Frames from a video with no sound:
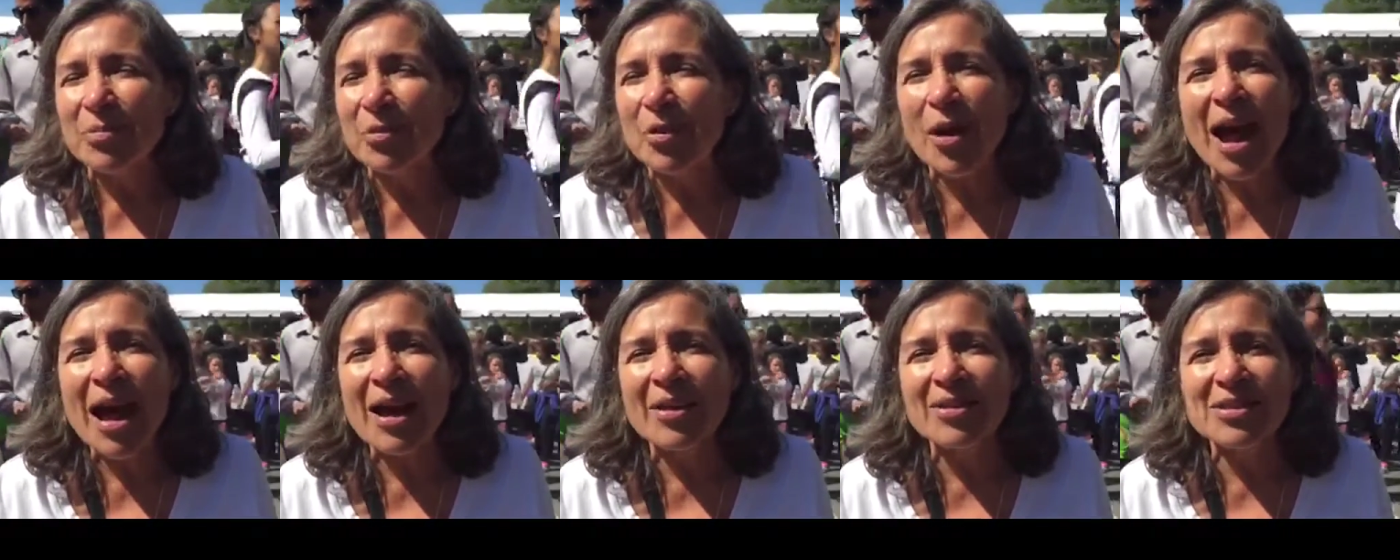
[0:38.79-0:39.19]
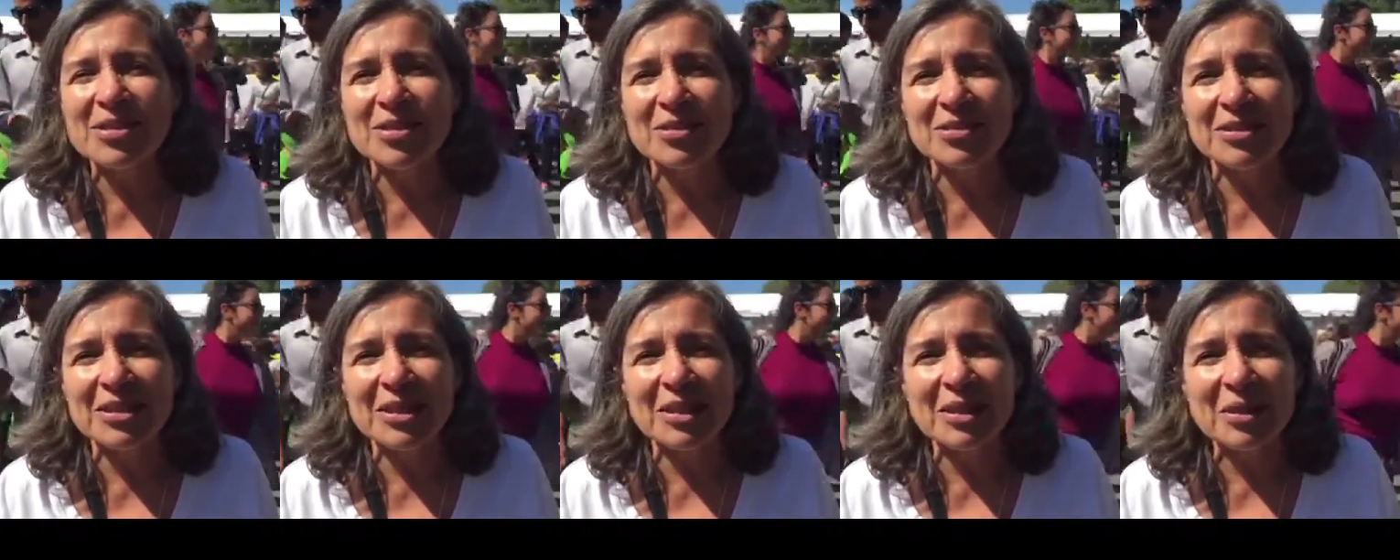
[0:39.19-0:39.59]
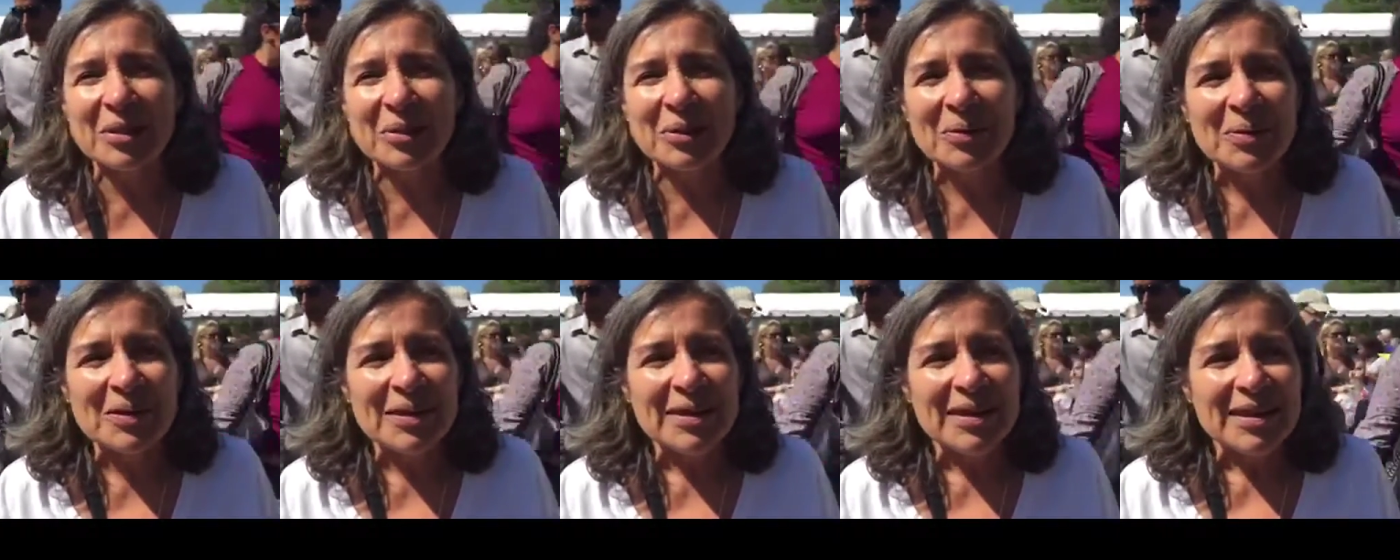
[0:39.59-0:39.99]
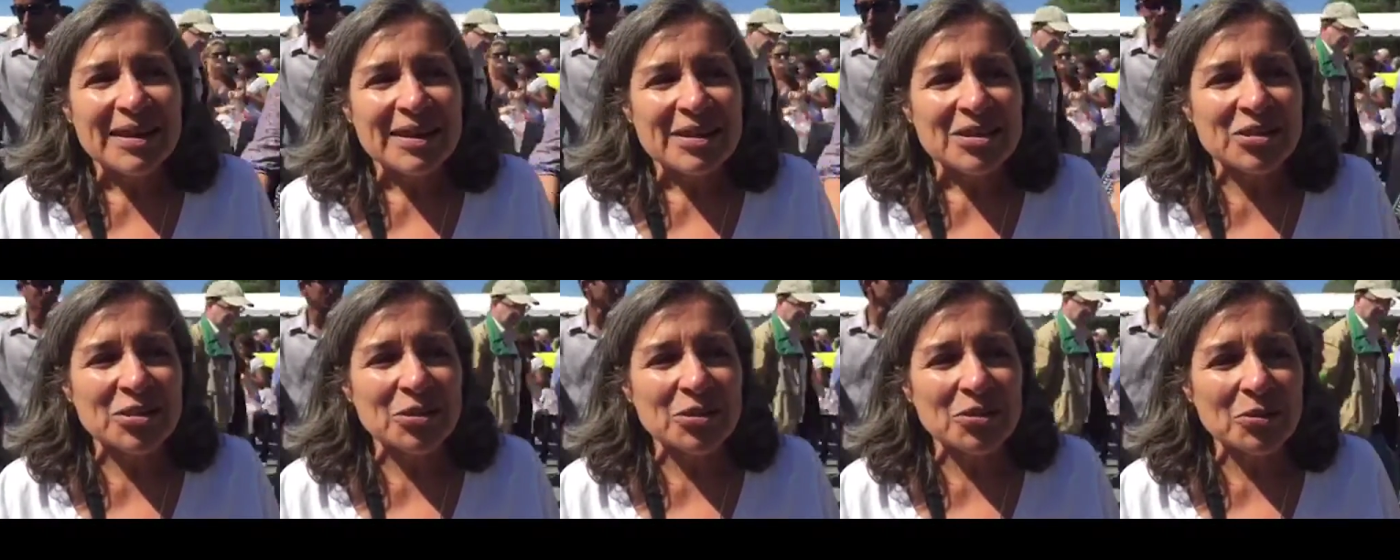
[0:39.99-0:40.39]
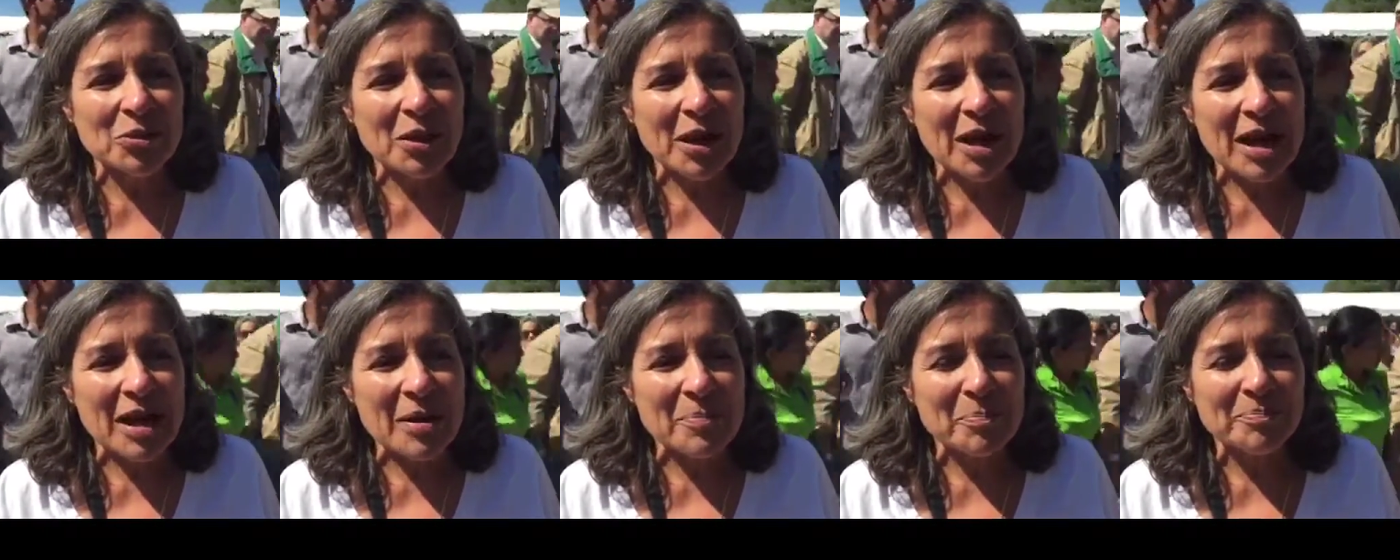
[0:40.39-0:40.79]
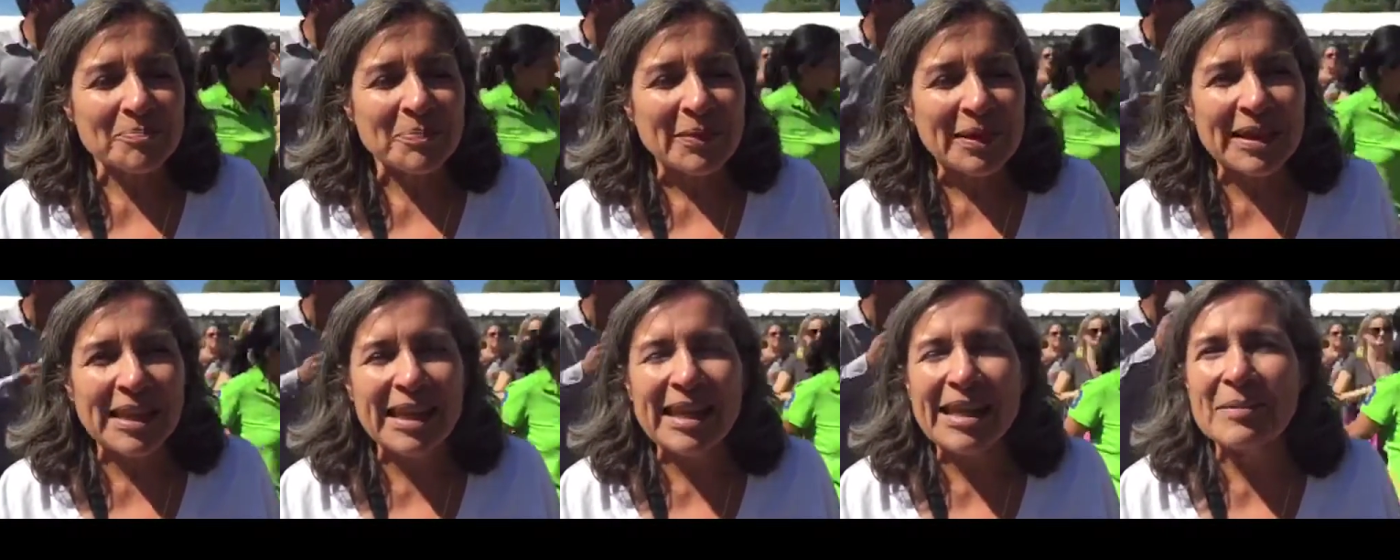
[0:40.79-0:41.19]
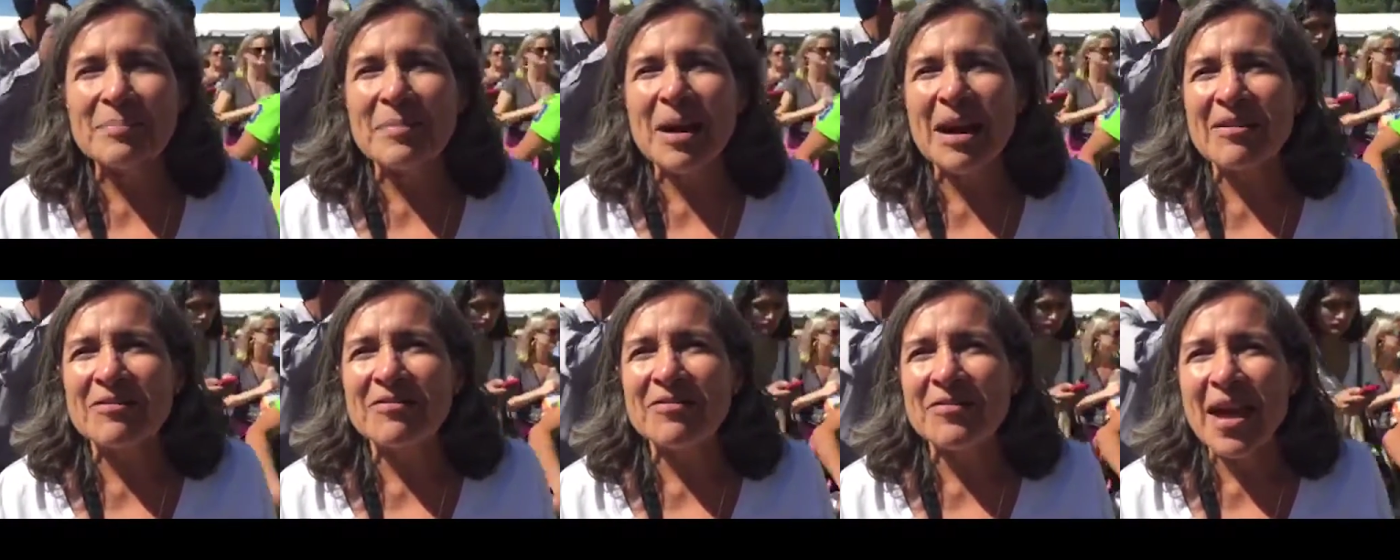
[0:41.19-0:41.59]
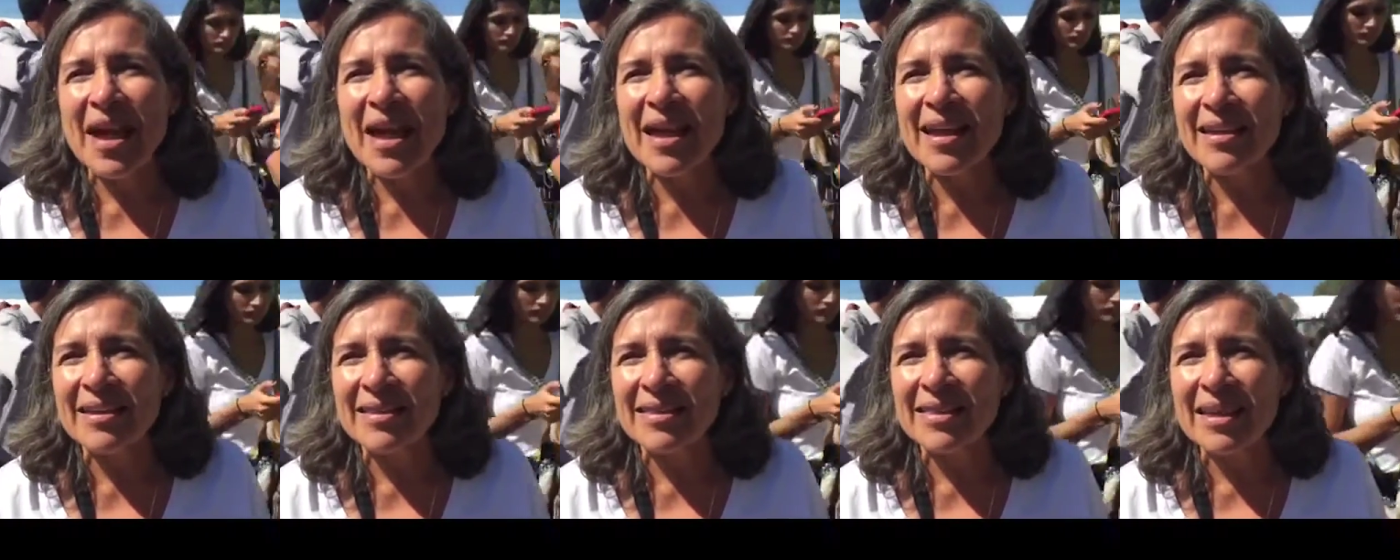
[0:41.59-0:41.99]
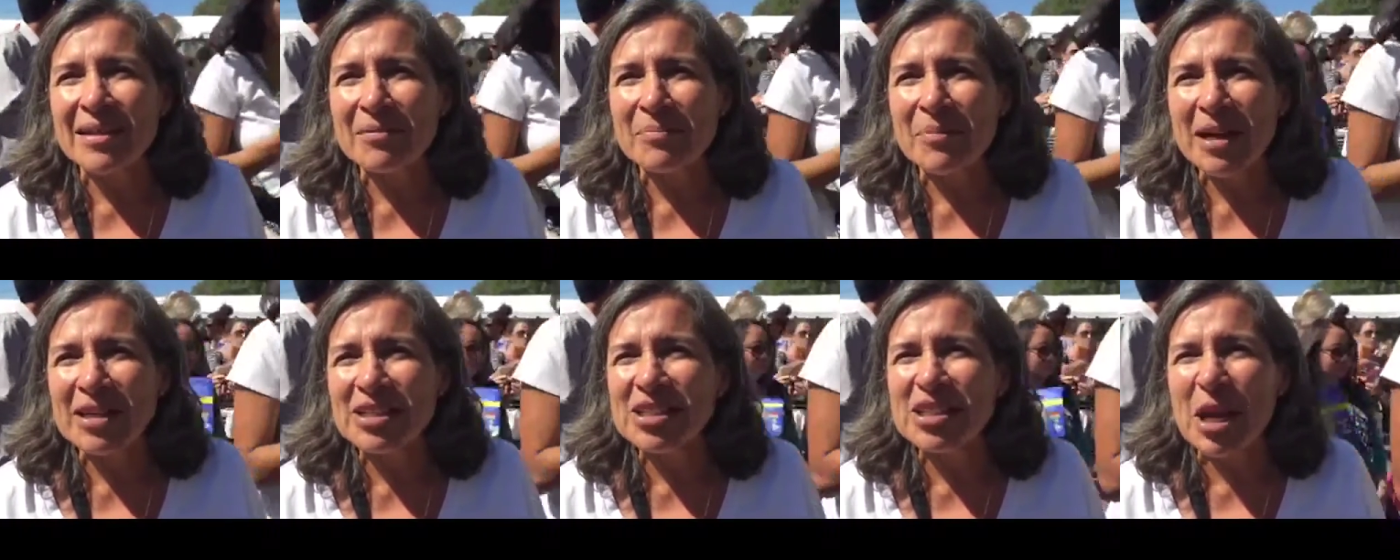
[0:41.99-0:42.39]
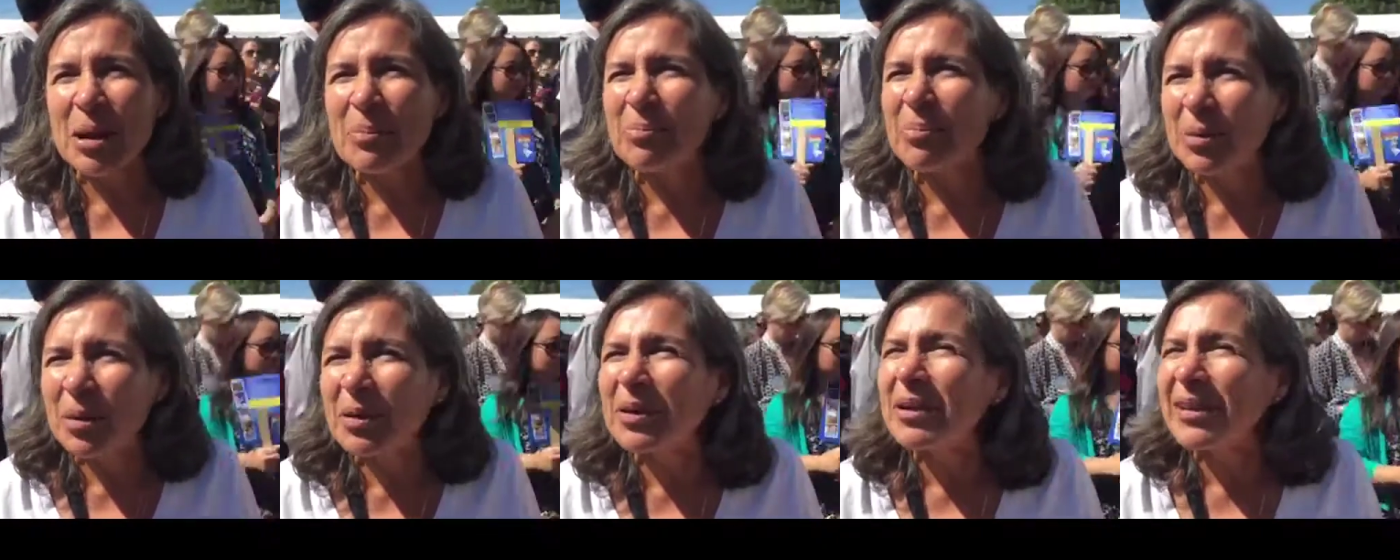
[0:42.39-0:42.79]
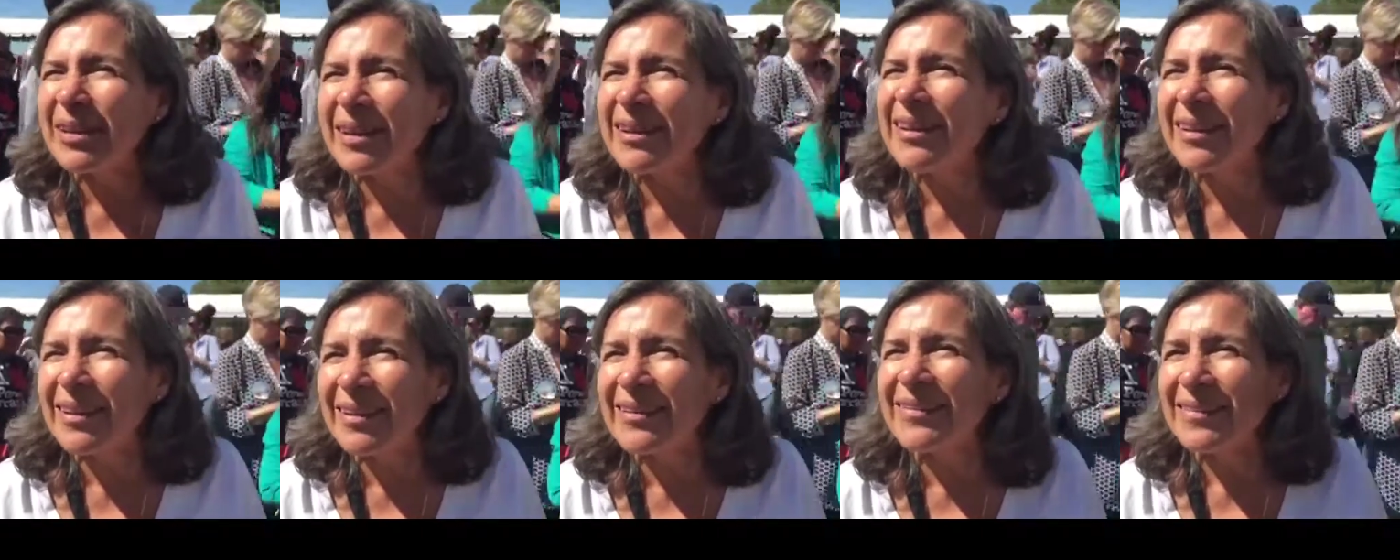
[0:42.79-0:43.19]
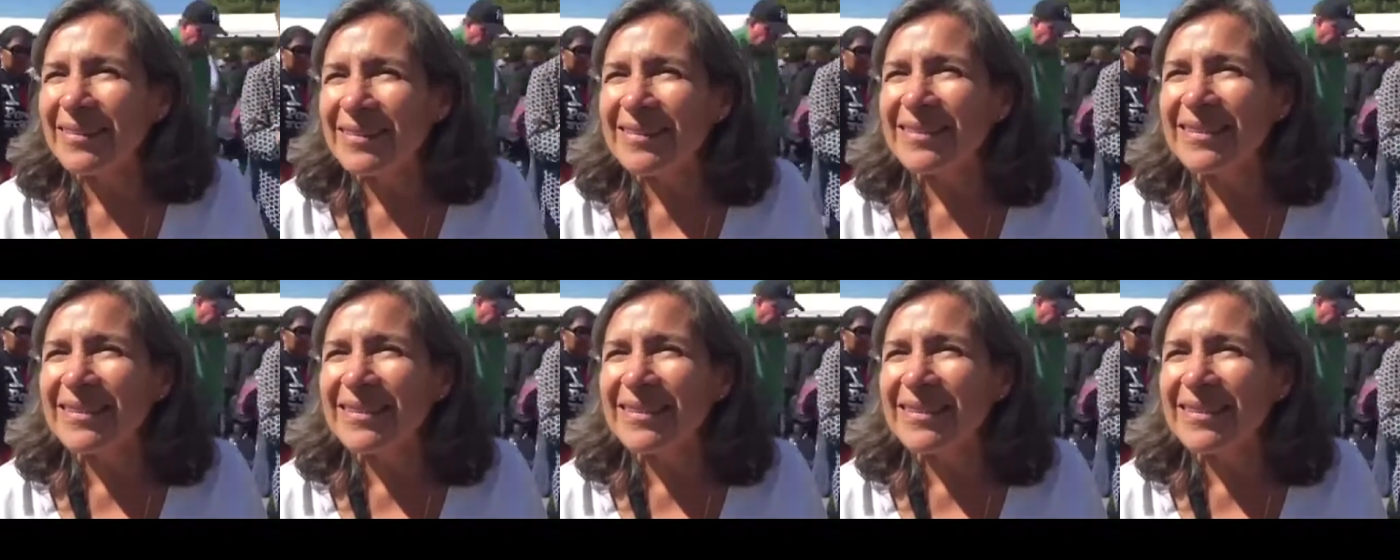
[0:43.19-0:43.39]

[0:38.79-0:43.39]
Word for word: Proud to you know to um, claim my faith and my shepherd. You know.